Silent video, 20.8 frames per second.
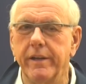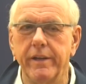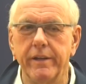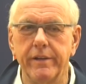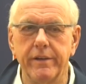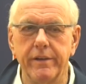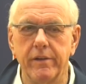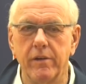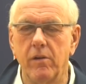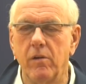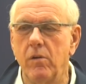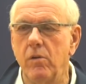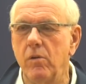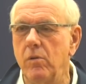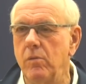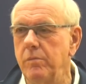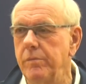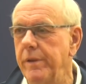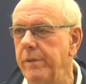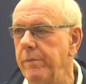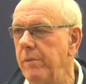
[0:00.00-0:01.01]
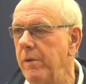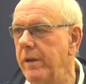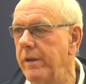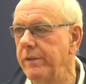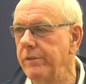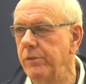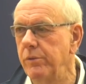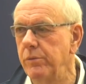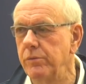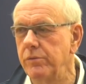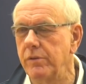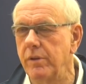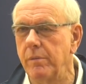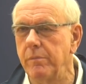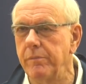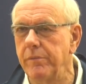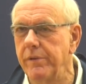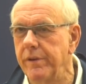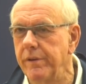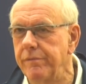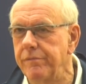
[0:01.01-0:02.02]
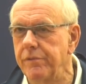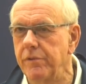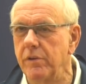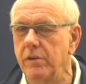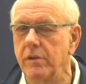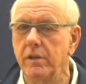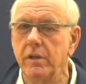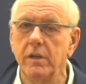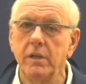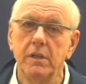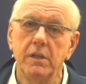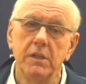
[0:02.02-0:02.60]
to get near home, they want to do something different.